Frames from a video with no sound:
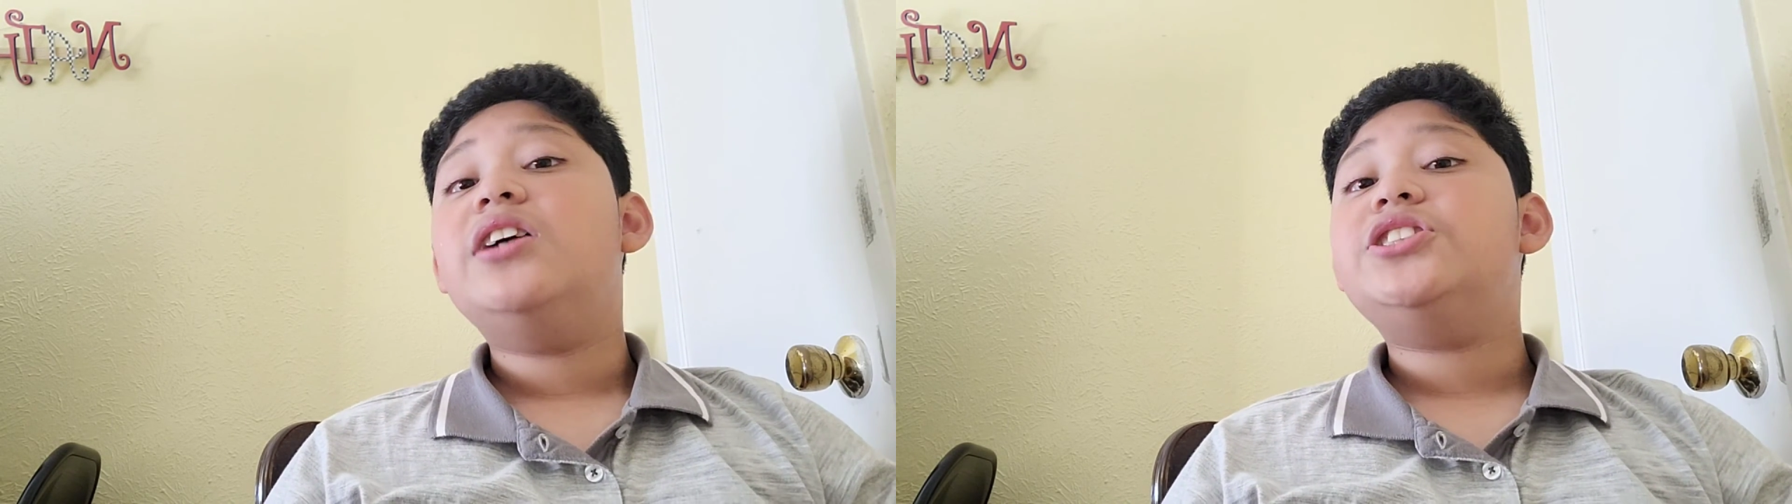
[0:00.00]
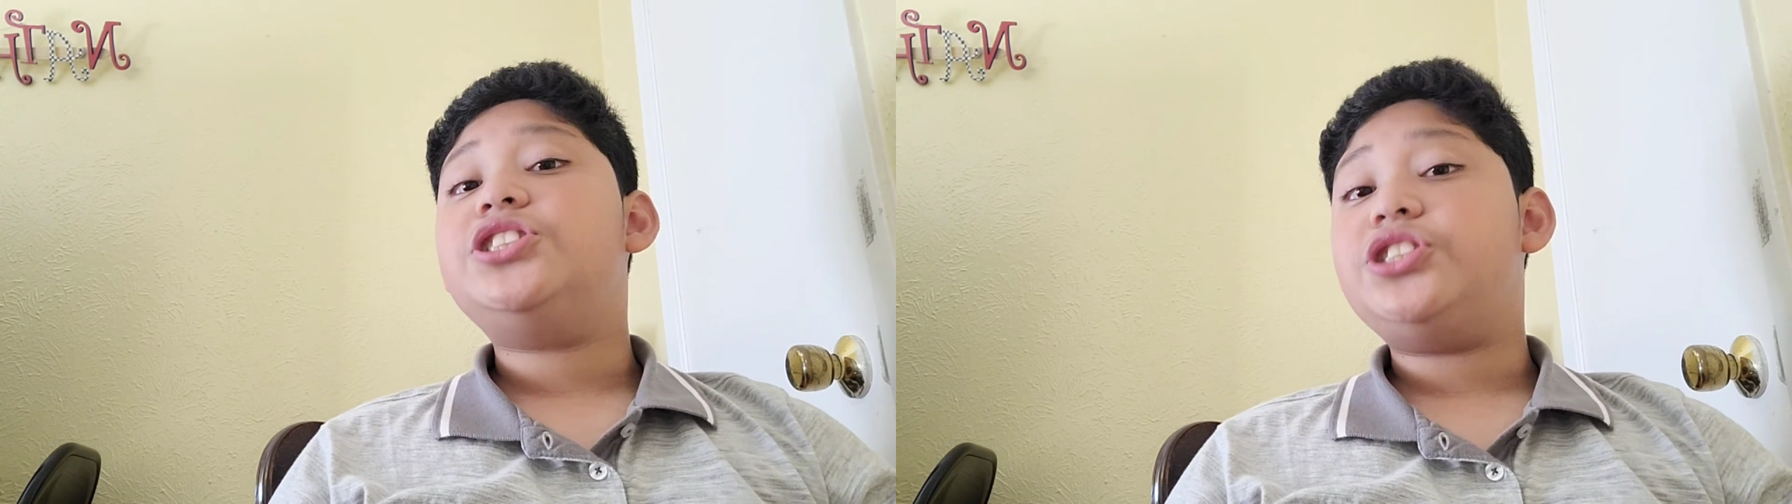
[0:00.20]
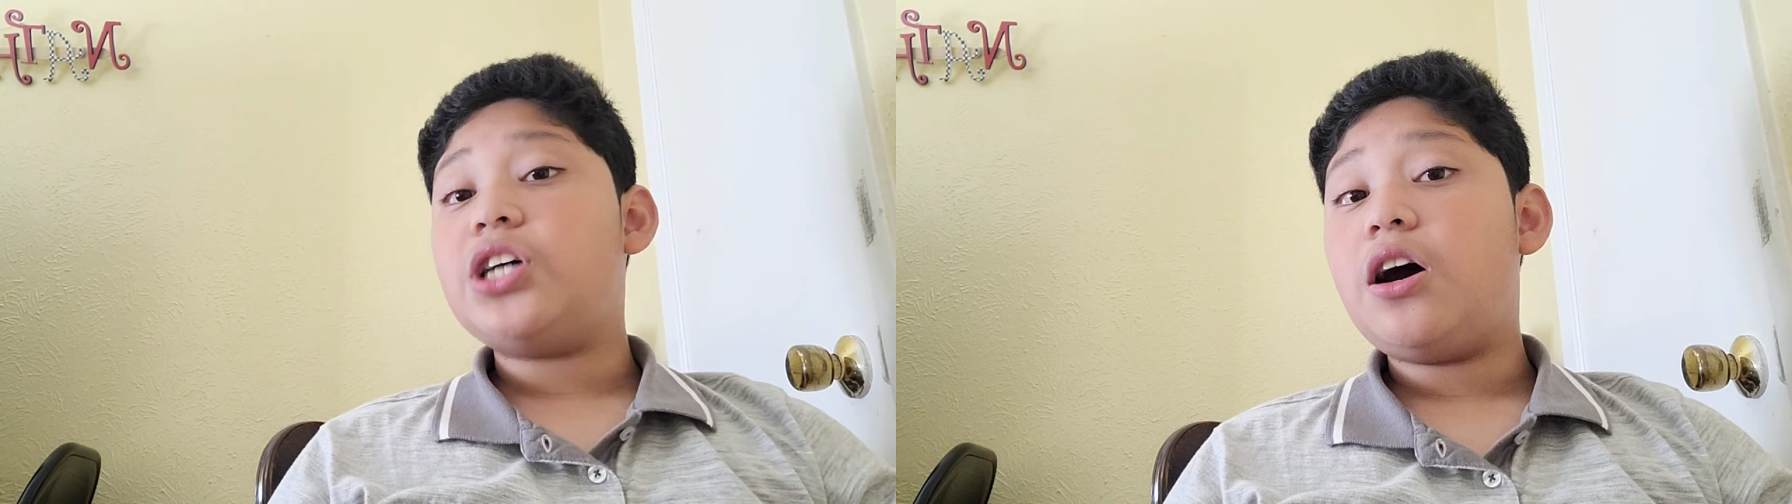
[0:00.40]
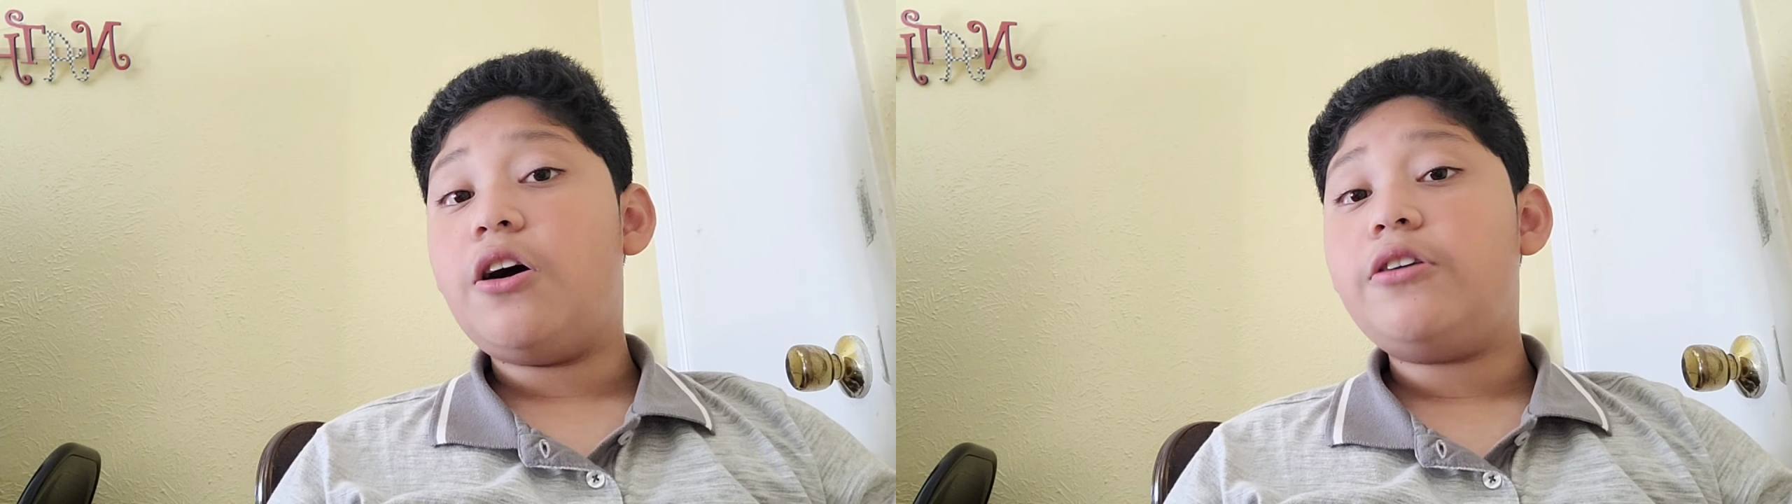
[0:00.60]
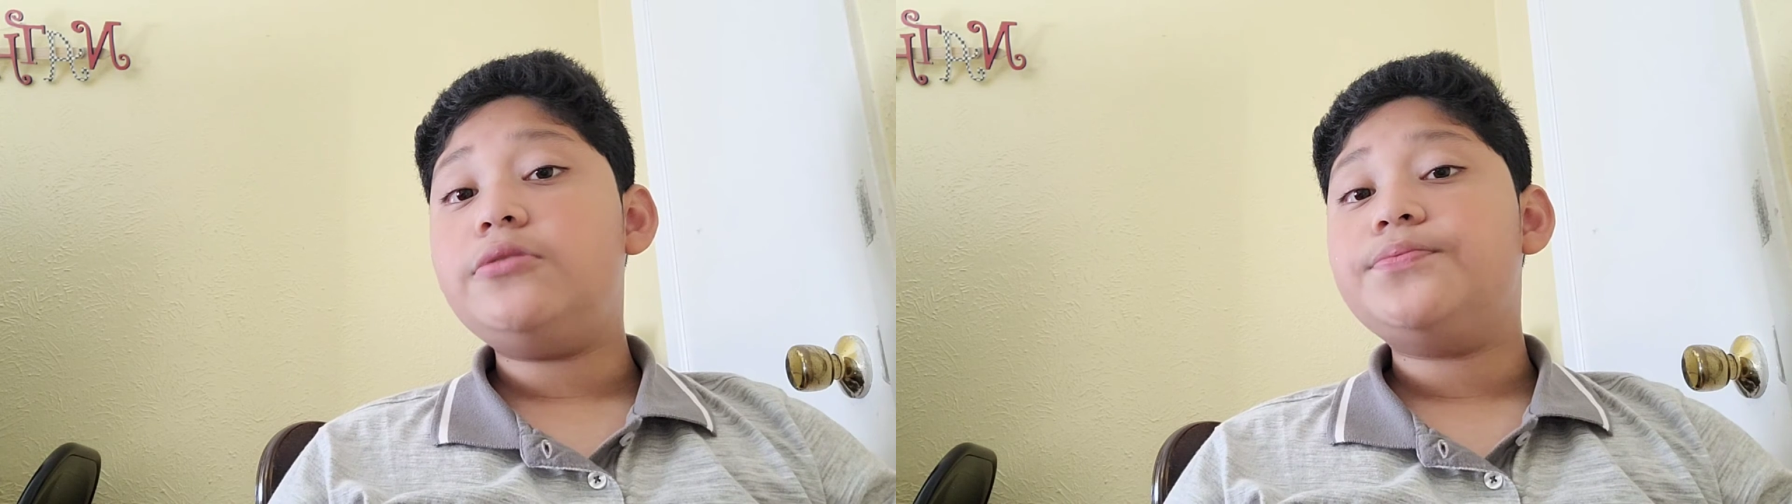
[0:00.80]

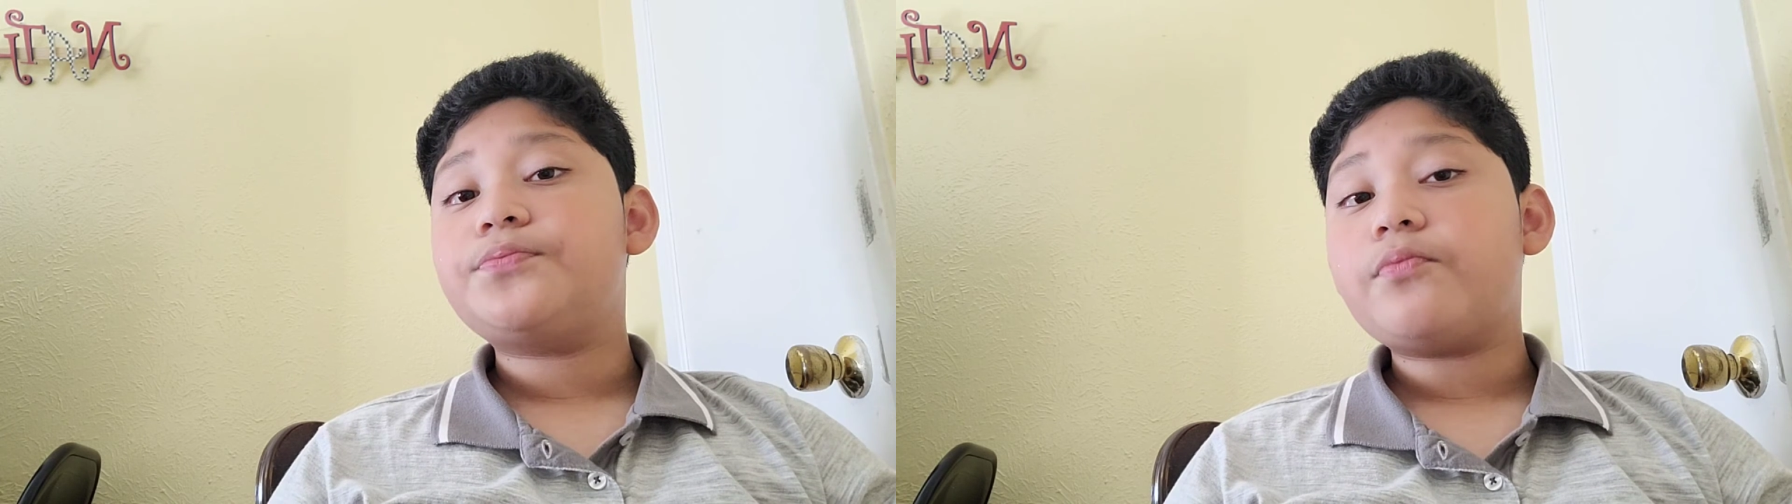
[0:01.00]
So